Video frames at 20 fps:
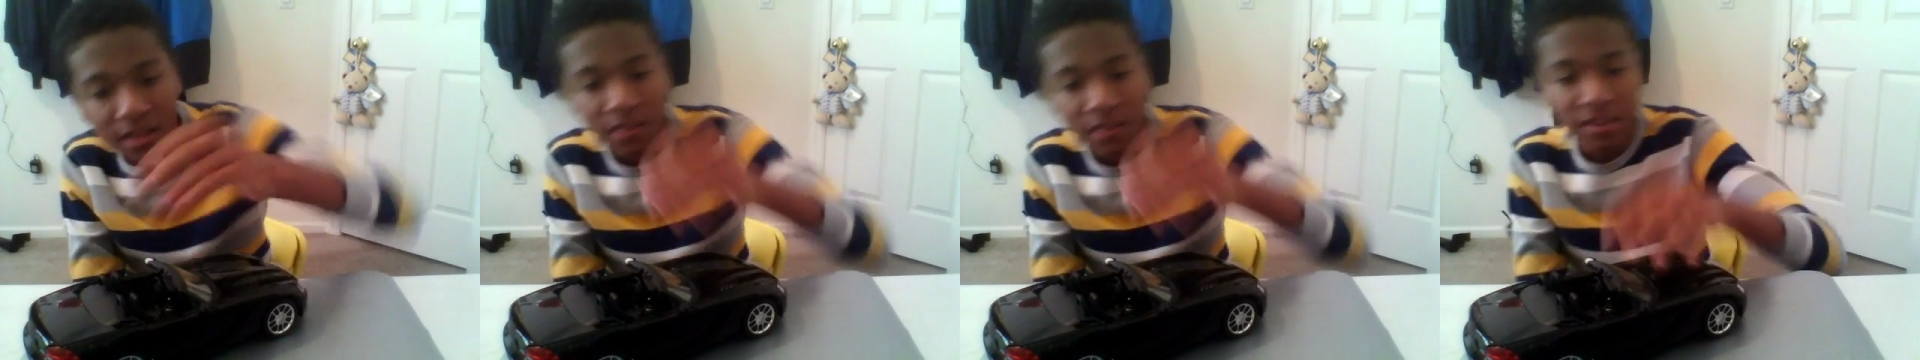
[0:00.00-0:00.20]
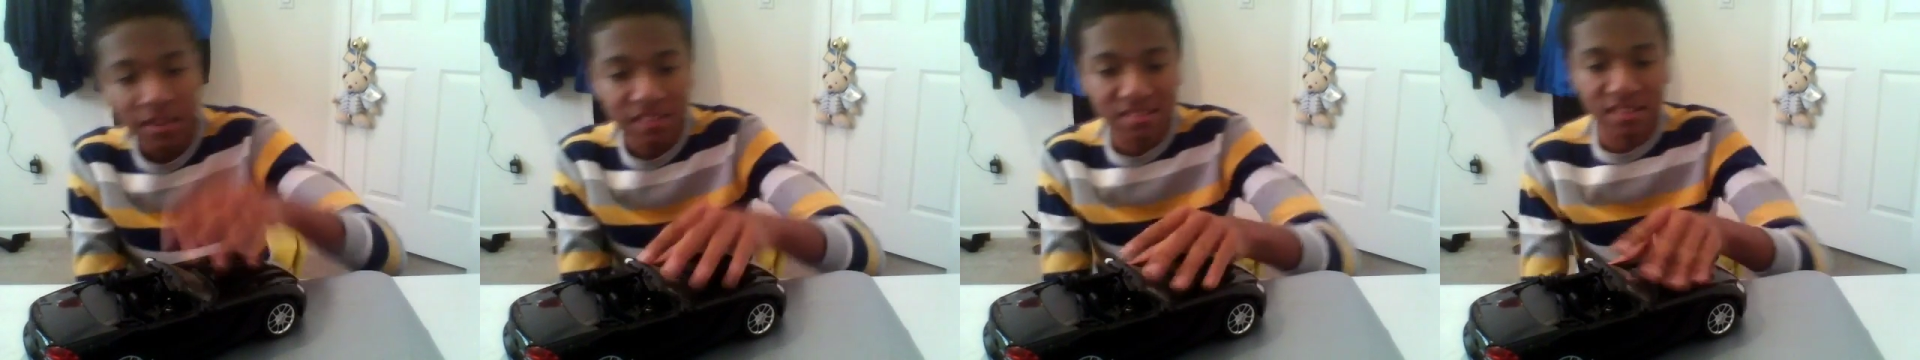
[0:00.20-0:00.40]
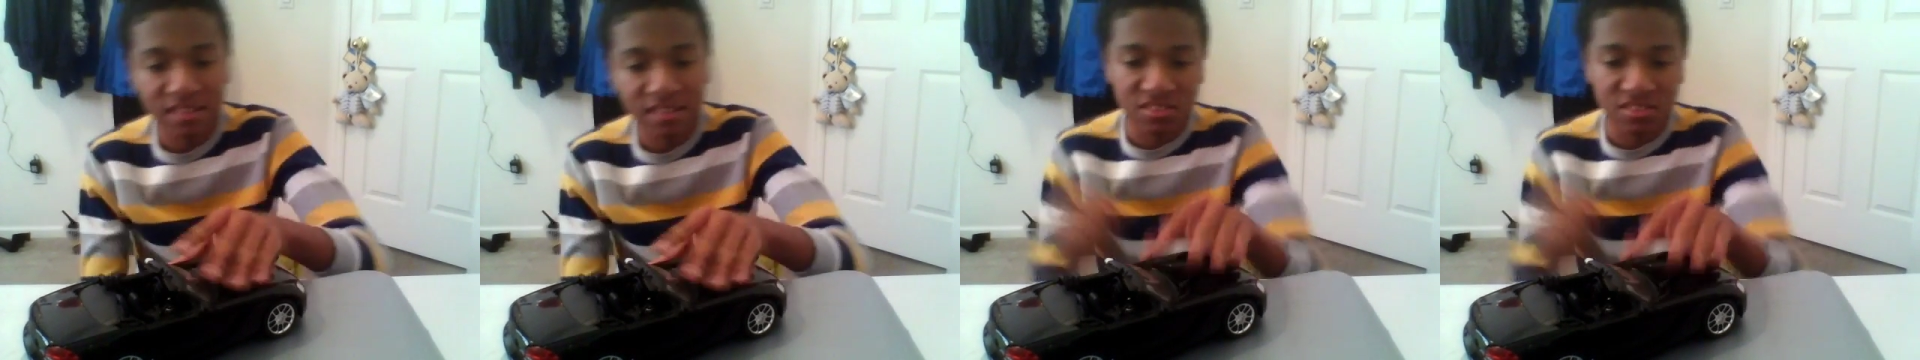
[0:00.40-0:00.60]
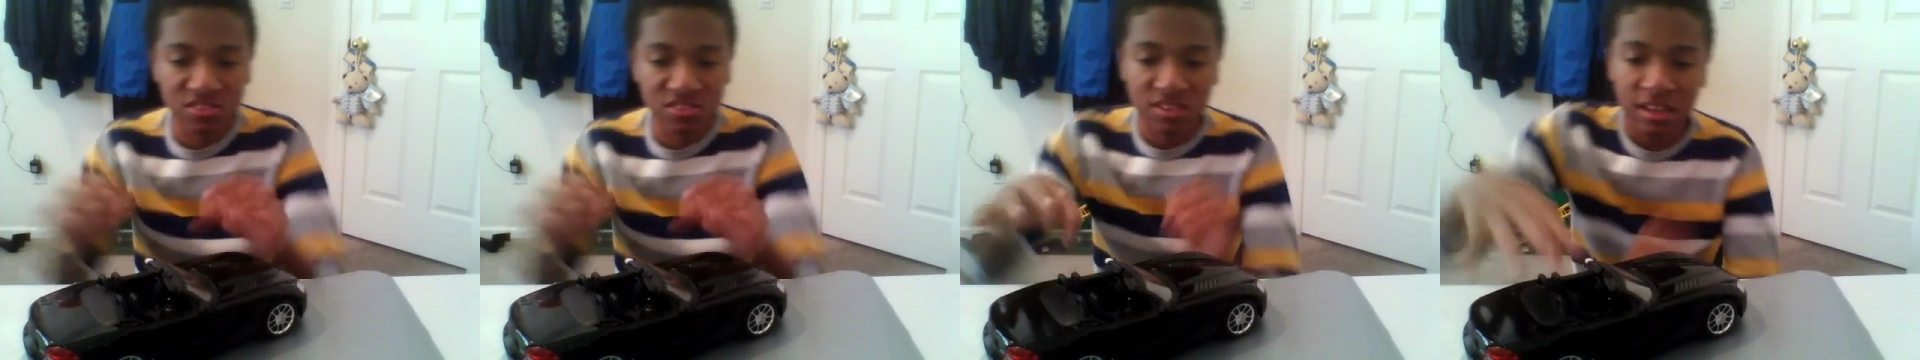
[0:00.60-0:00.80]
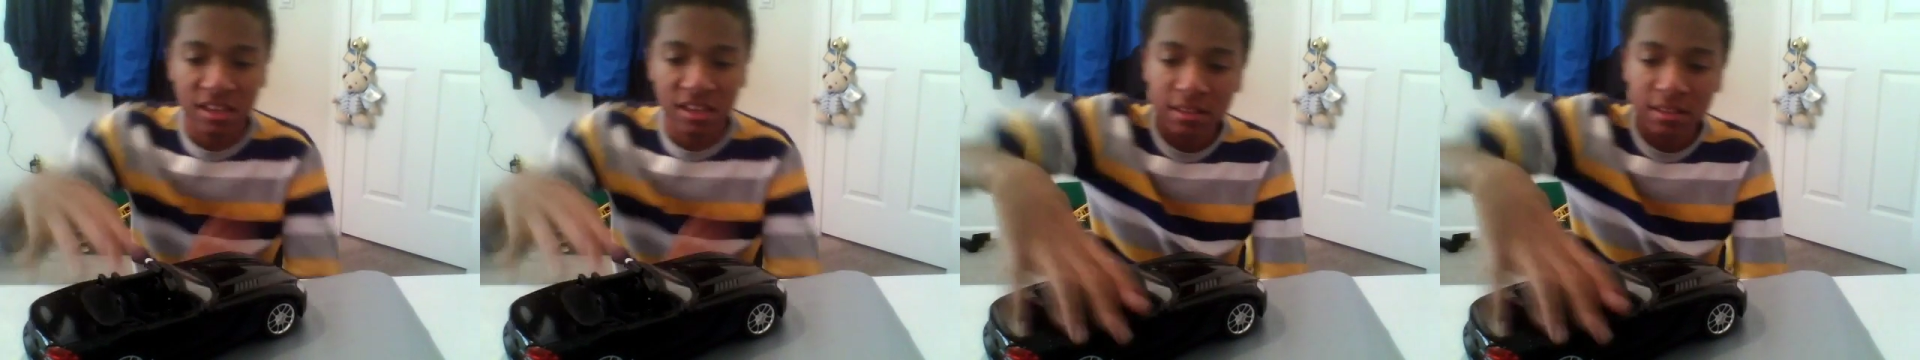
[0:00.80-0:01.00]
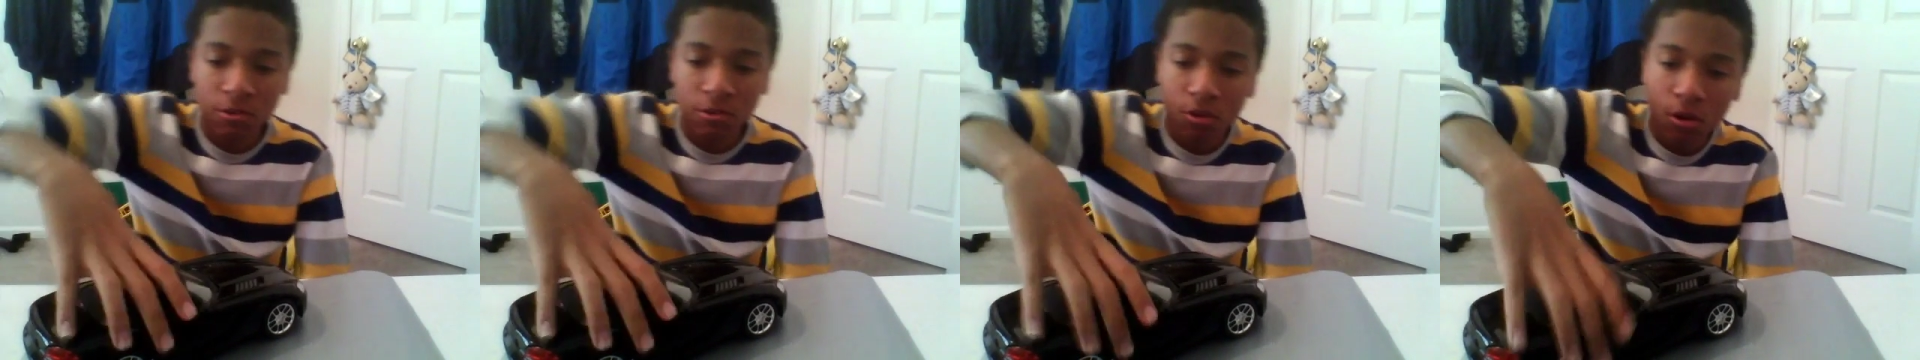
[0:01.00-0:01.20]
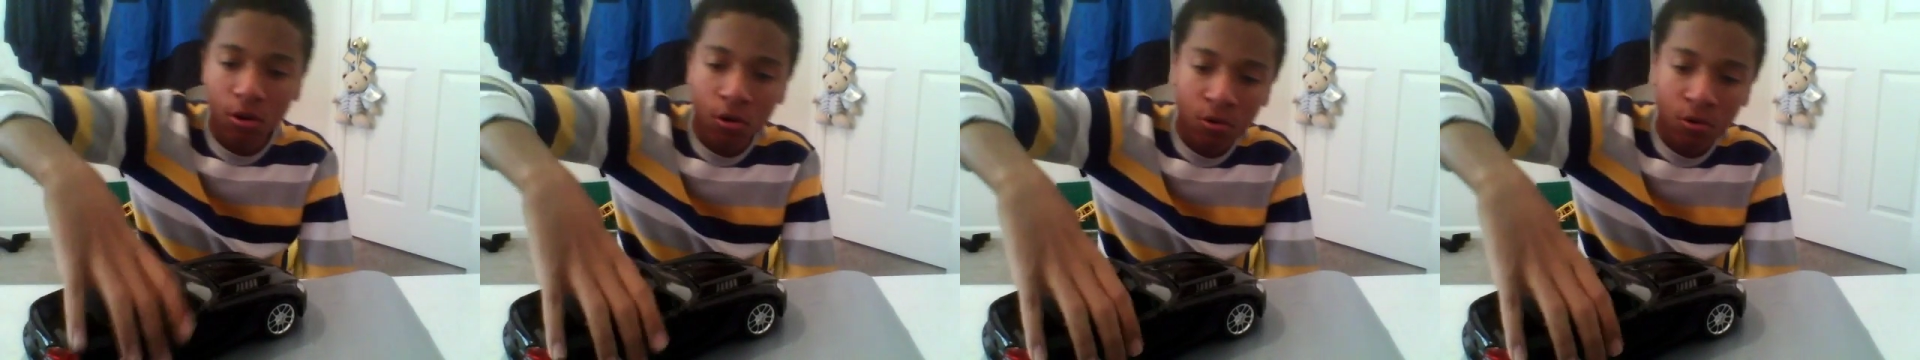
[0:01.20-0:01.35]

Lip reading: that's not to say there